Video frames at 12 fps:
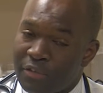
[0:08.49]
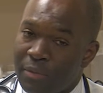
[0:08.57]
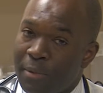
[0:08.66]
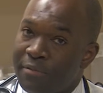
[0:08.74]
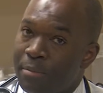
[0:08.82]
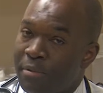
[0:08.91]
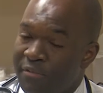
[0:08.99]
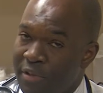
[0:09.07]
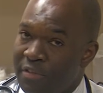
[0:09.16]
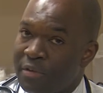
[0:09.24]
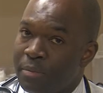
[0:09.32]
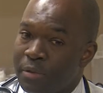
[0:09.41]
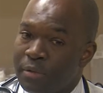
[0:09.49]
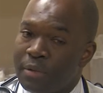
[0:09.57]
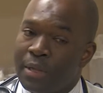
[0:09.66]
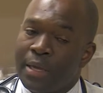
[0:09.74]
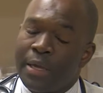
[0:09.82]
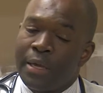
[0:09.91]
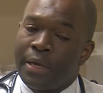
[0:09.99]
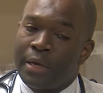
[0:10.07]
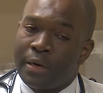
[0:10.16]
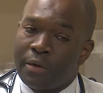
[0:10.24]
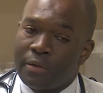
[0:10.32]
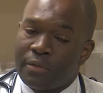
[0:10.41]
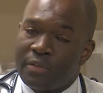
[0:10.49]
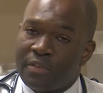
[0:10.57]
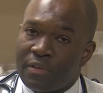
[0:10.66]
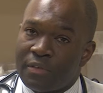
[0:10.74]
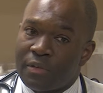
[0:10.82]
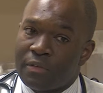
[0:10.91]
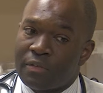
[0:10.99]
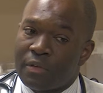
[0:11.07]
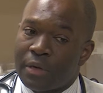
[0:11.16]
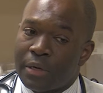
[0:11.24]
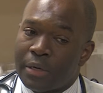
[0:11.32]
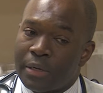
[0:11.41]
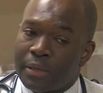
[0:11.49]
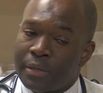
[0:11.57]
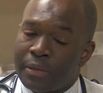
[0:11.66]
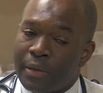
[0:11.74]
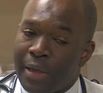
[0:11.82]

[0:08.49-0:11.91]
some of the preventable uh, diseases uh,